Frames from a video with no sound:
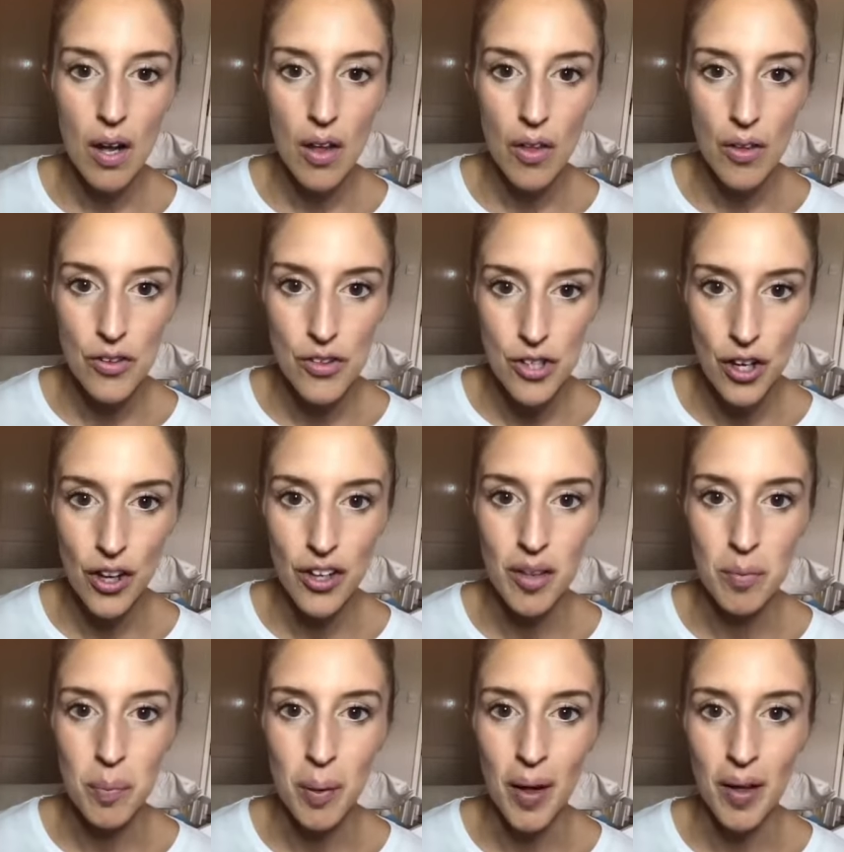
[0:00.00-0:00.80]
a
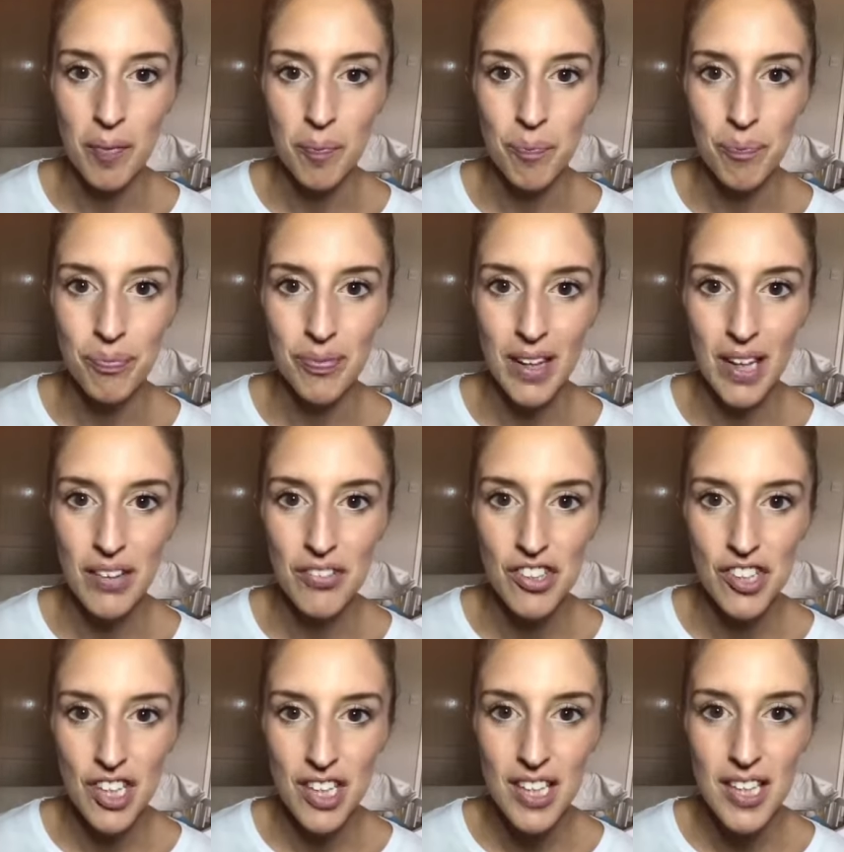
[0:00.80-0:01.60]
turning point.
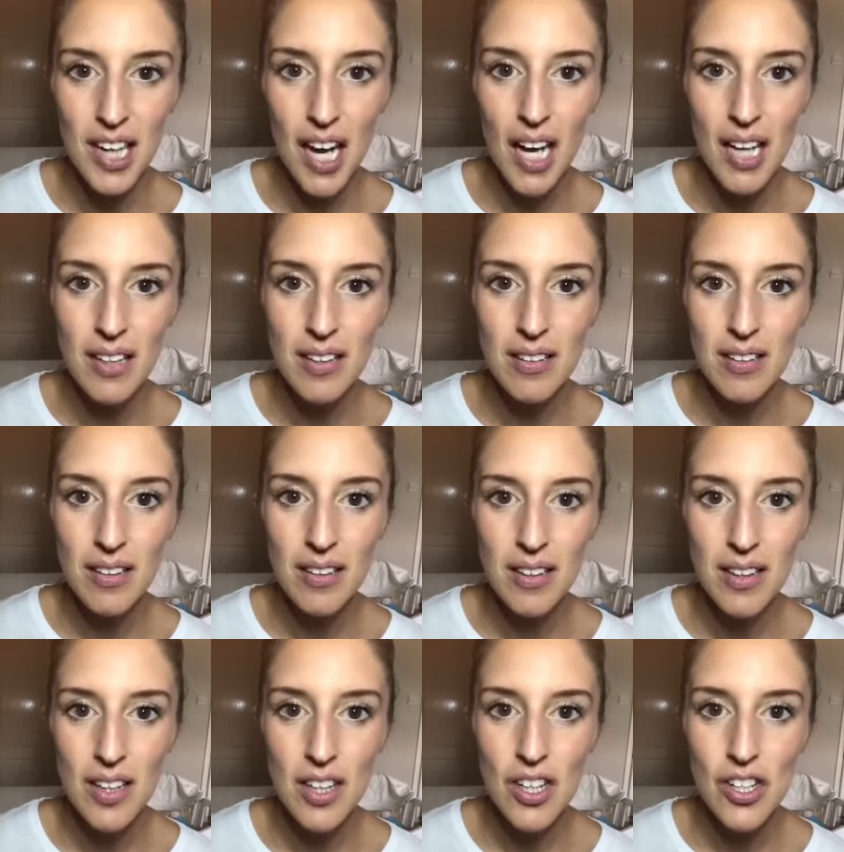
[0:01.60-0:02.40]
If she can,
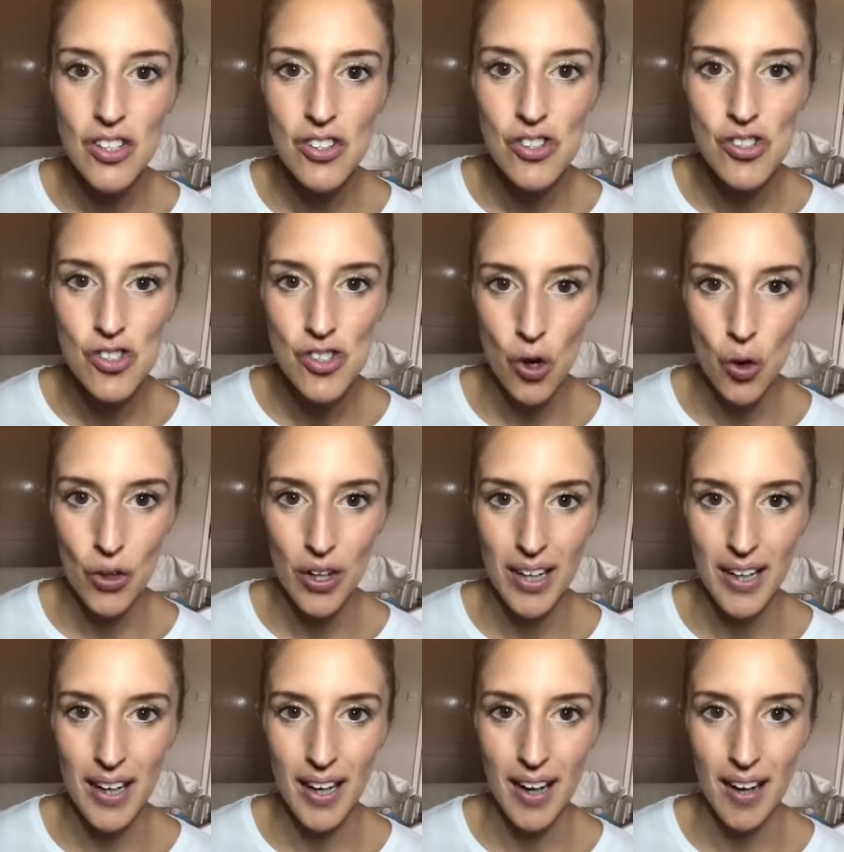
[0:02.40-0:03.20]
so
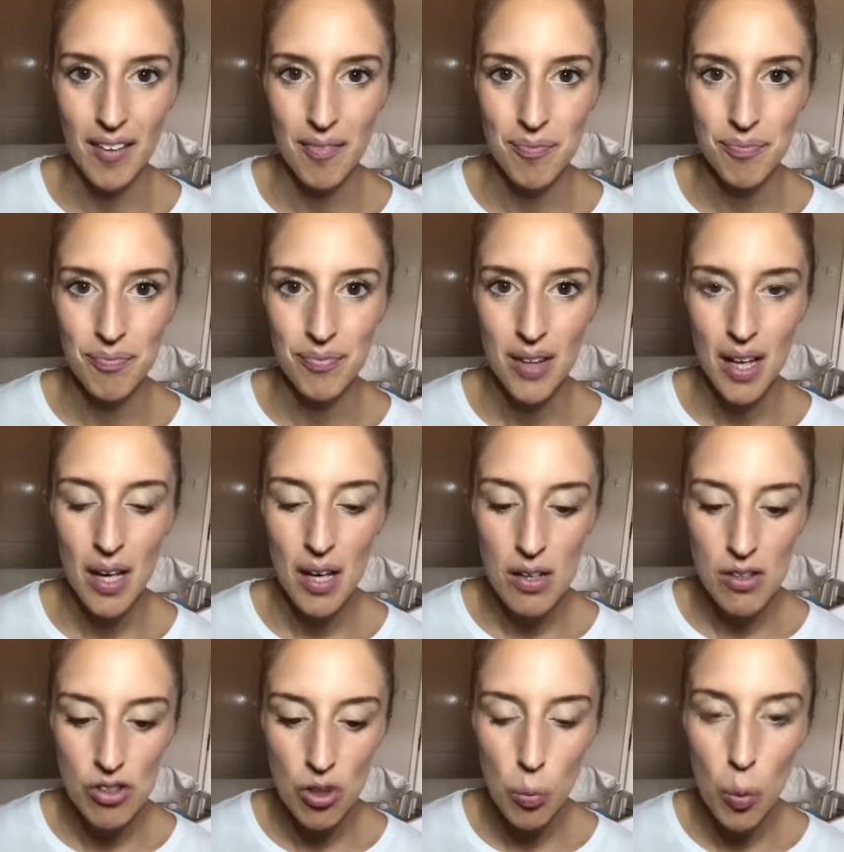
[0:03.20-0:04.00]
can I.
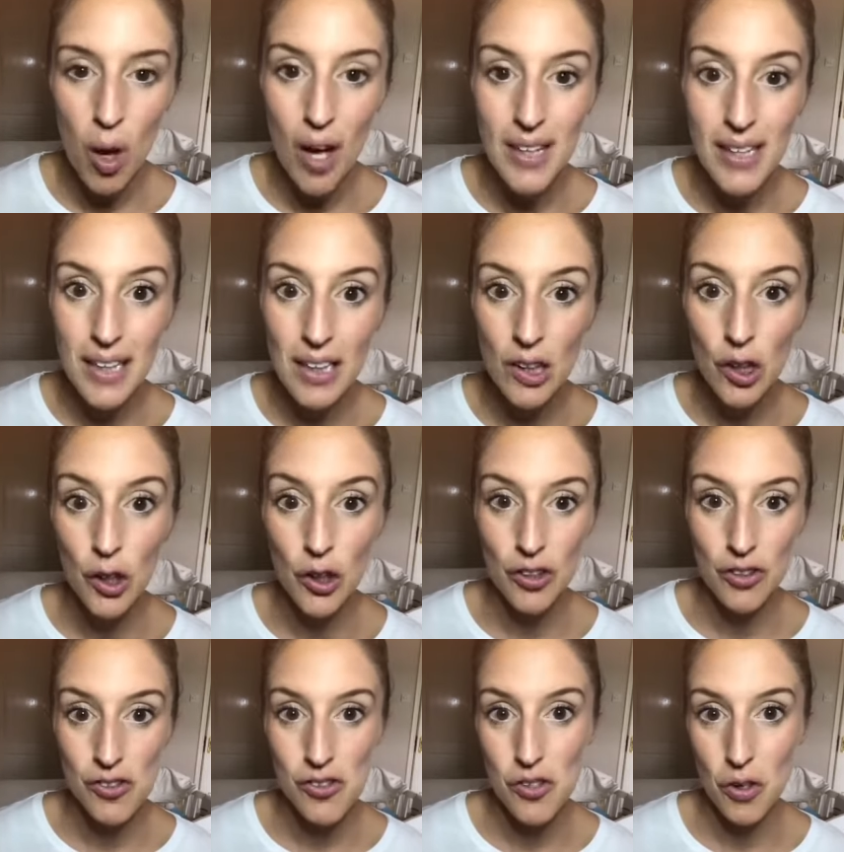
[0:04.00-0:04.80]
So what had I
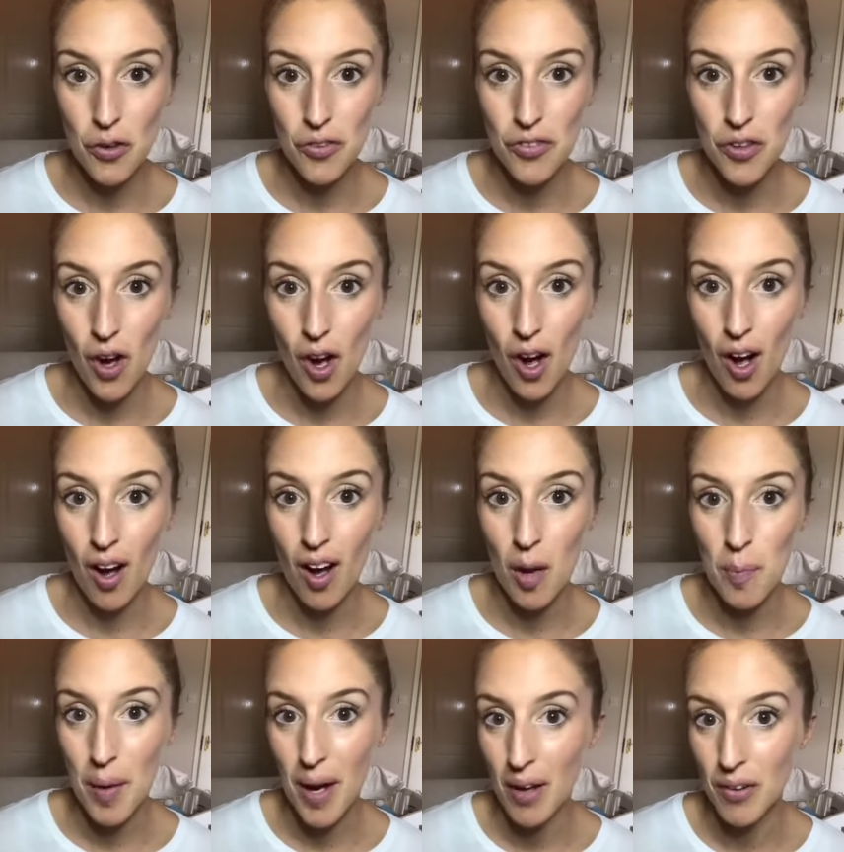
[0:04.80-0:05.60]
learnt so far
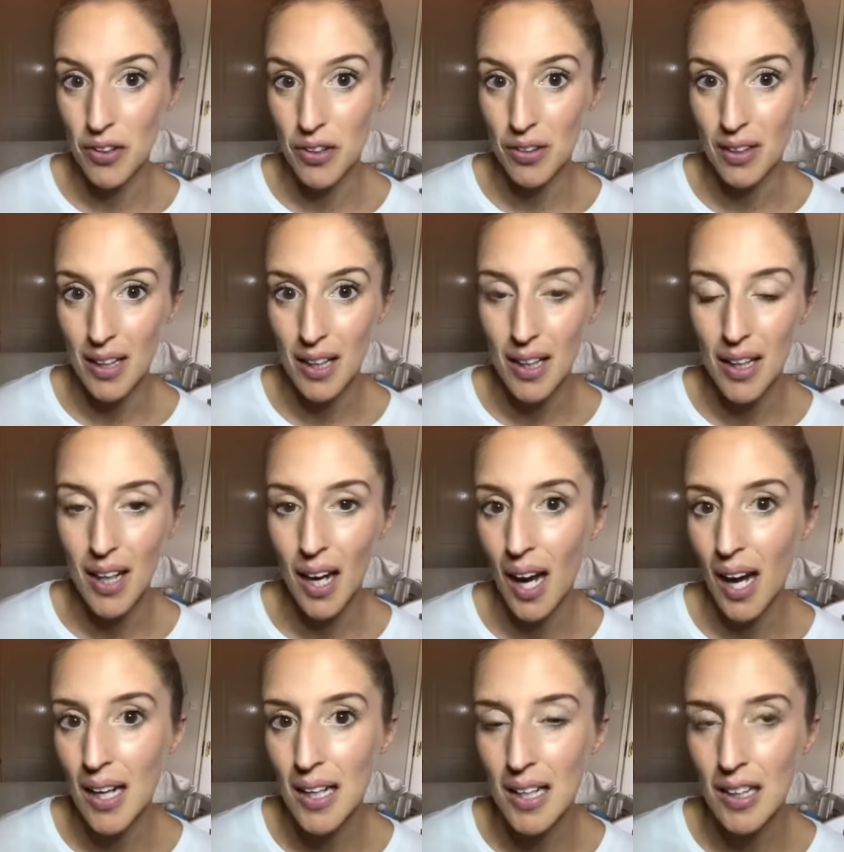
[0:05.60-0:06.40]
about Younique?
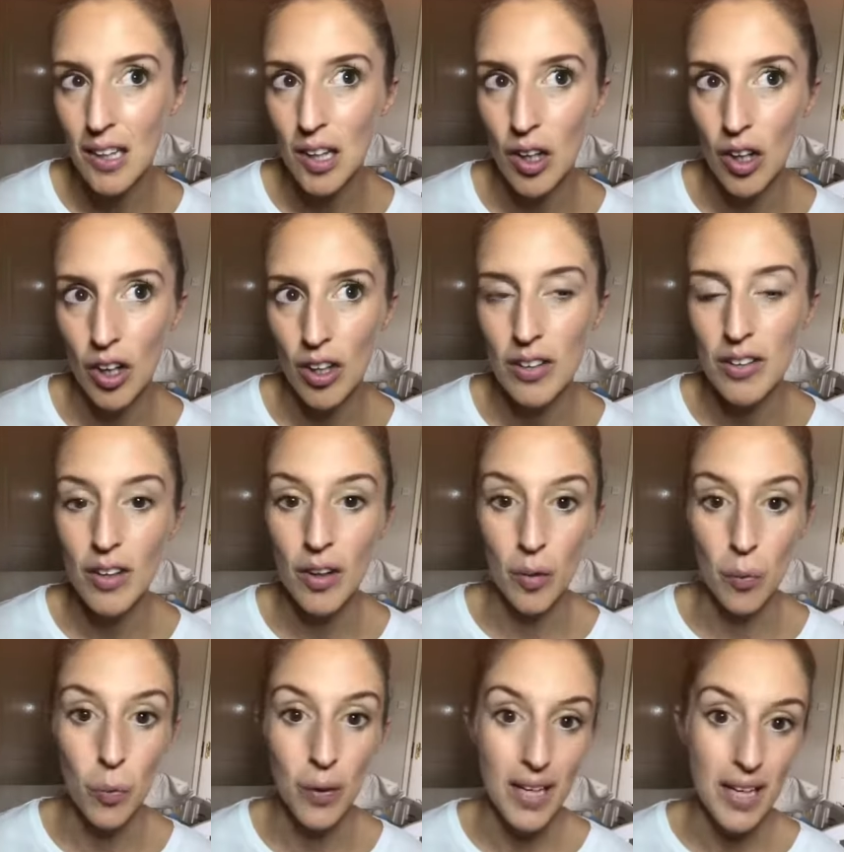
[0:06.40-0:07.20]
I had learnt
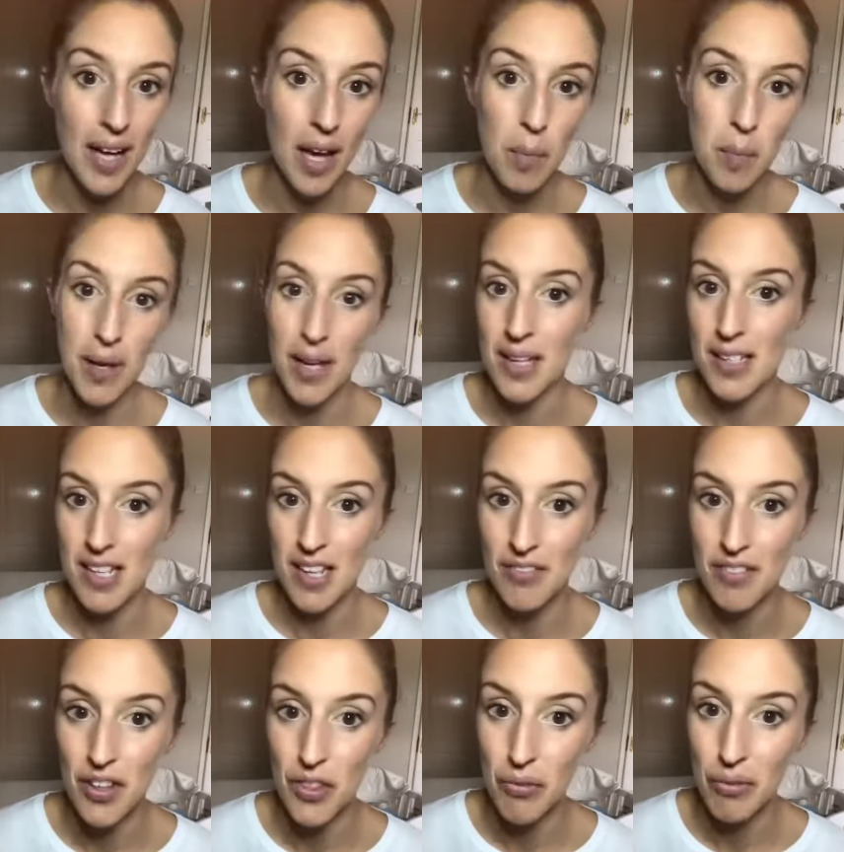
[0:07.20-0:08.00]
that we get paid
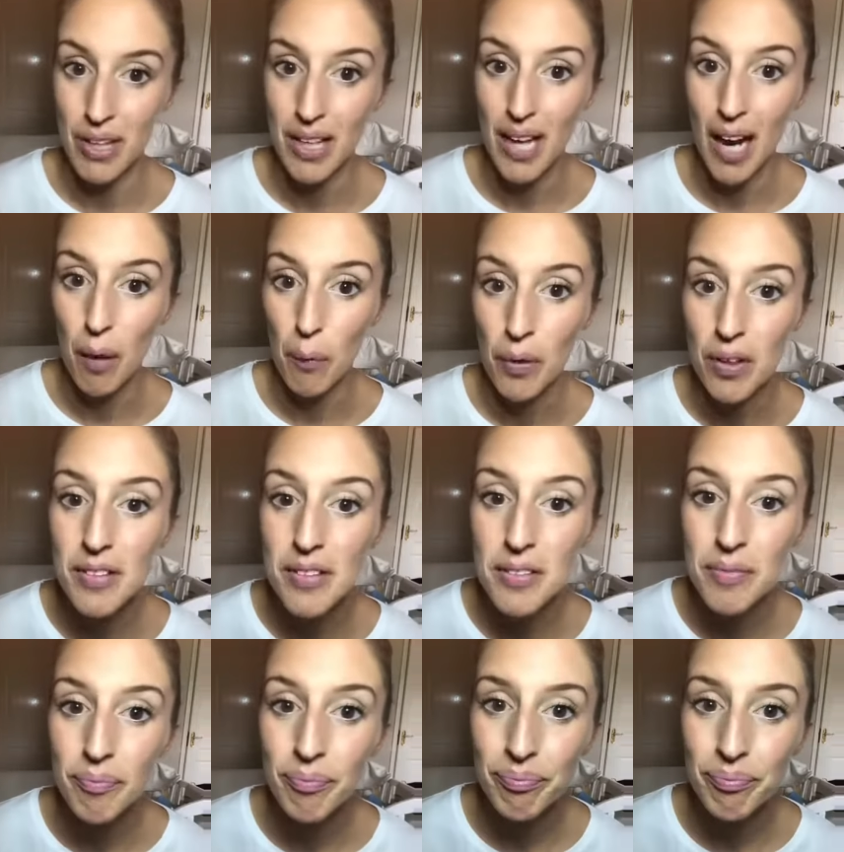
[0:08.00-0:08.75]
every 3 hours.